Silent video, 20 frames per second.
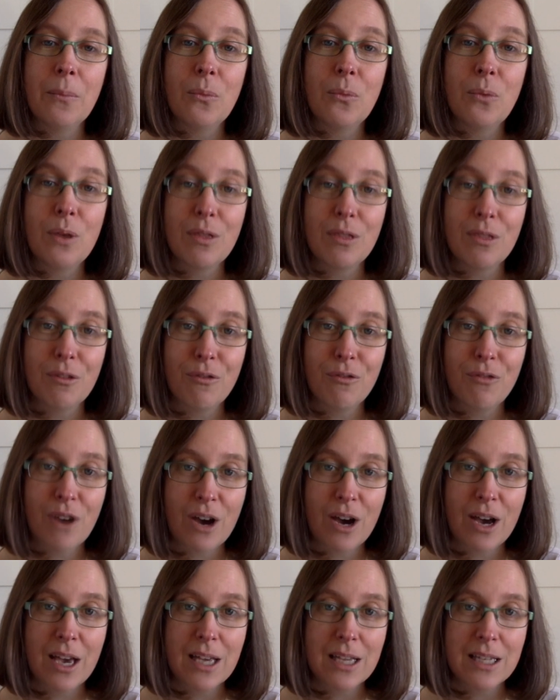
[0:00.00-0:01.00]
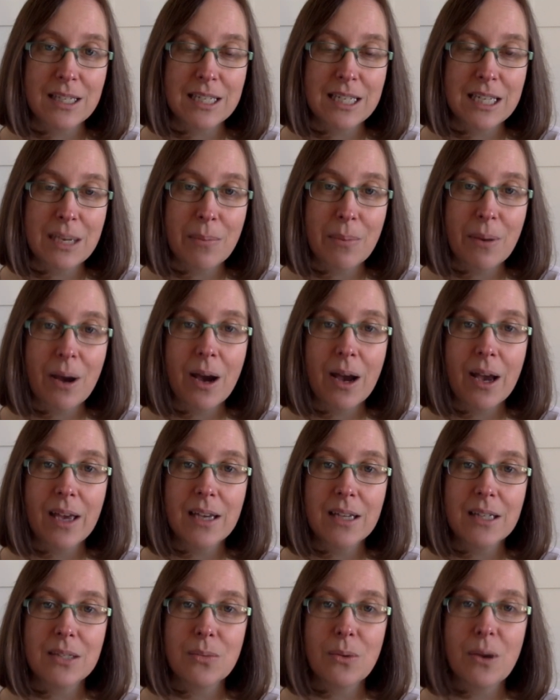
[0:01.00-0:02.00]
with the fires nearby
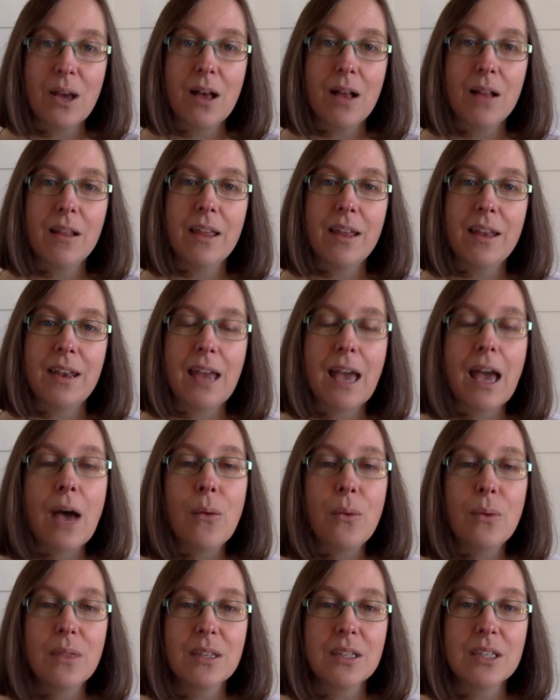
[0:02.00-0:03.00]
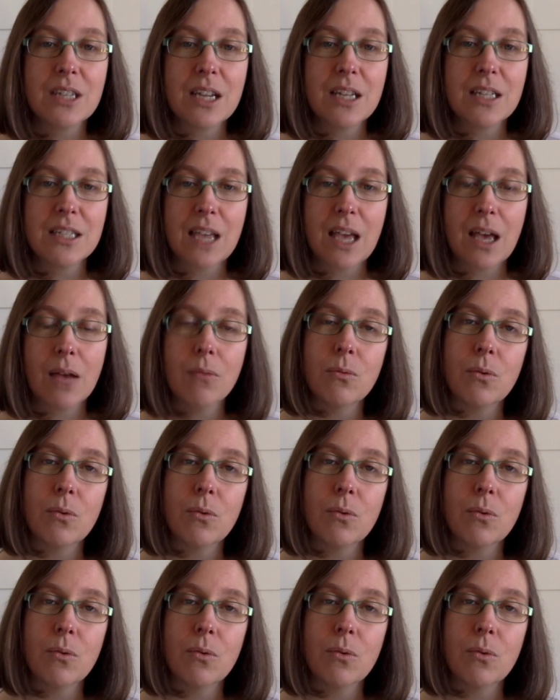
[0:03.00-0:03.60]
as well, and now with the shutdown,